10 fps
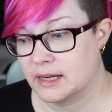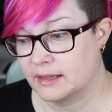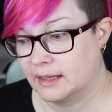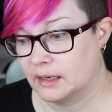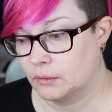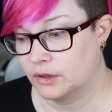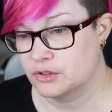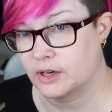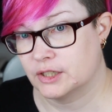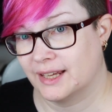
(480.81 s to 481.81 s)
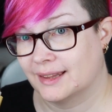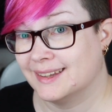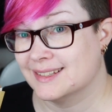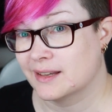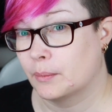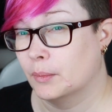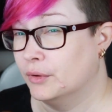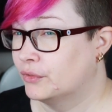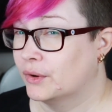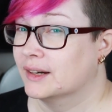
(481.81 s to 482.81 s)
I think I'm going to try to get these up
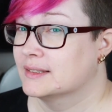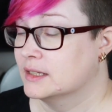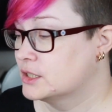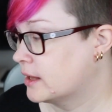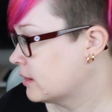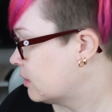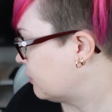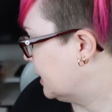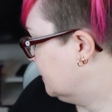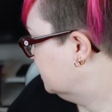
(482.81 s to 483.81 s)
before I stitch the other 3.